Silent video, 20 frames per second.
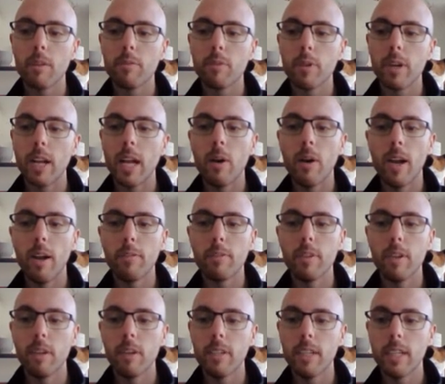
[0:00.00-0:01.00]
for now, I have
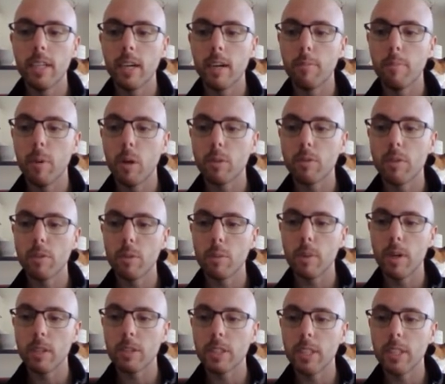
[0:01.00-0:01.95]
both as well.